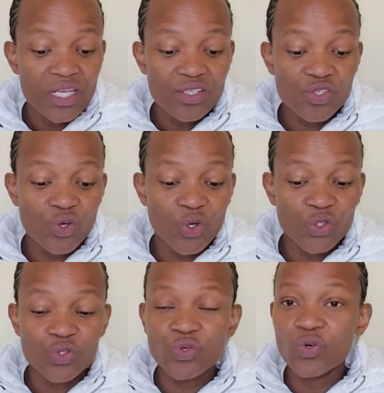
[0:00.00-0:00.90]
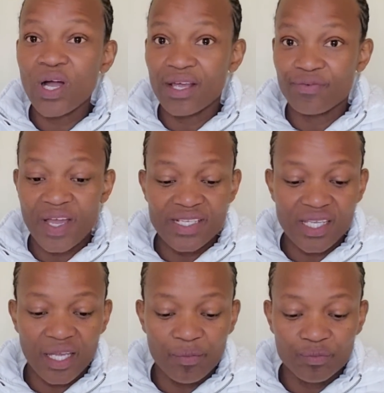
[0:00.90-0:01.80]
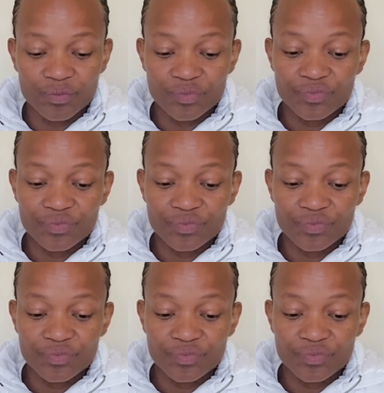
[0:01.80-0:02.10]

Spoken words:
So do advise him.